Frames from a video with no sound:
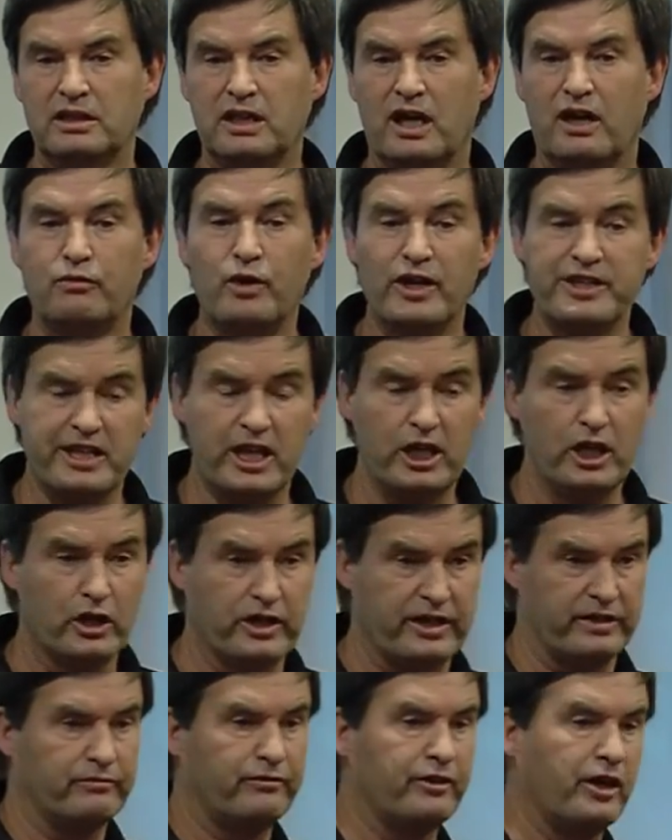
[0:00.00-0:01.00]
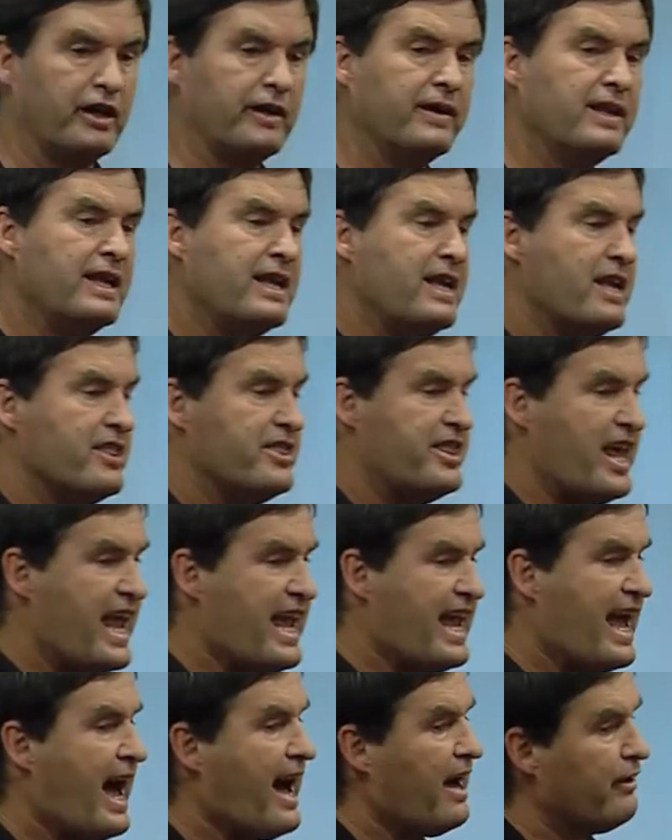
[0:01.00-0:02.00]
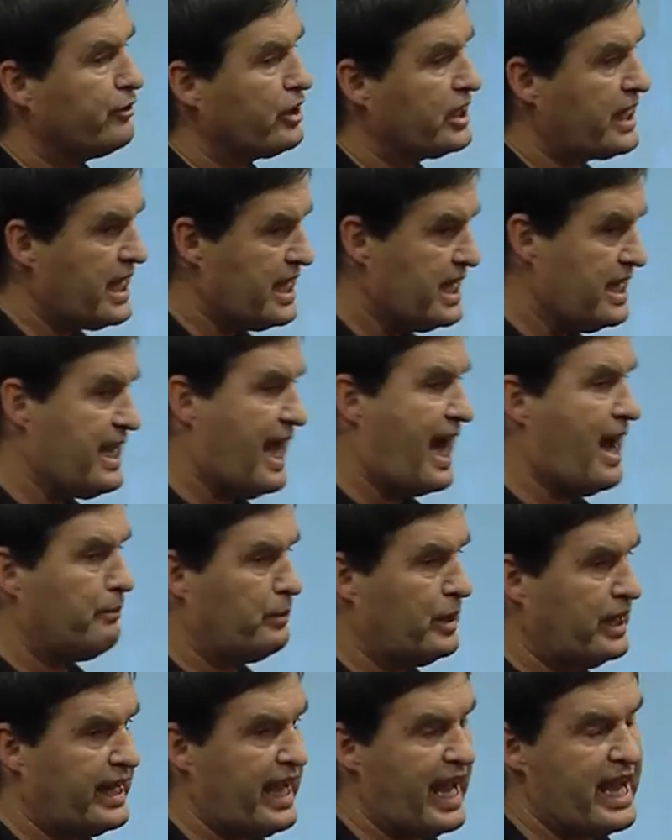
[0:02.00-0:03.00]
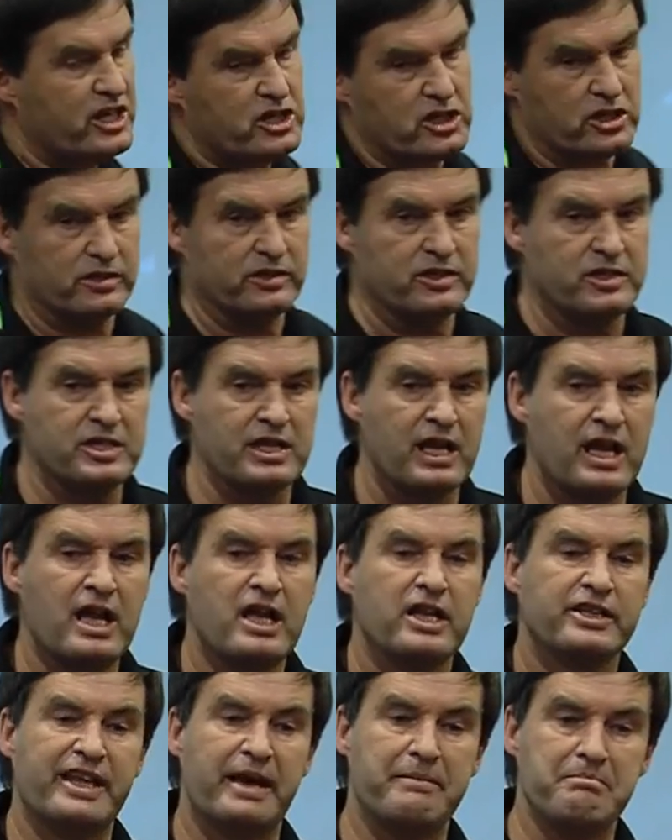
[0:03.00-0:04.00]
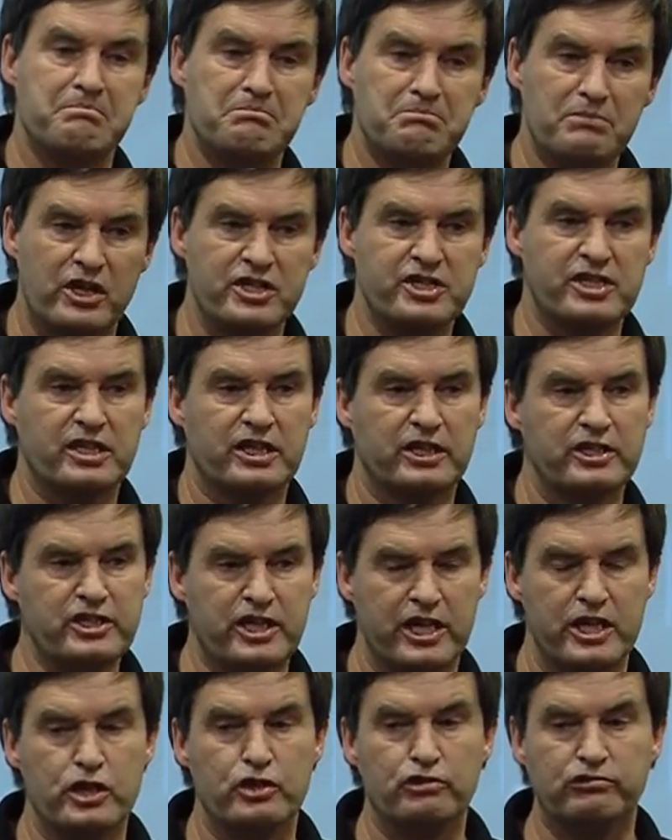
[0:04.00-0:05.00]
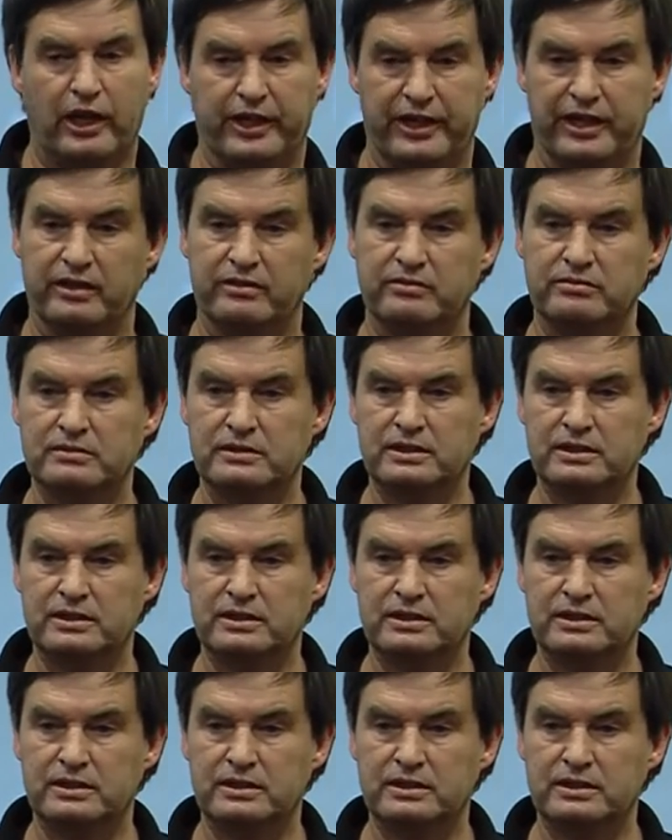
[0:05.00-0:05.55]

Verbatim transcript: of what they're looking for, they have key applications that must continue running.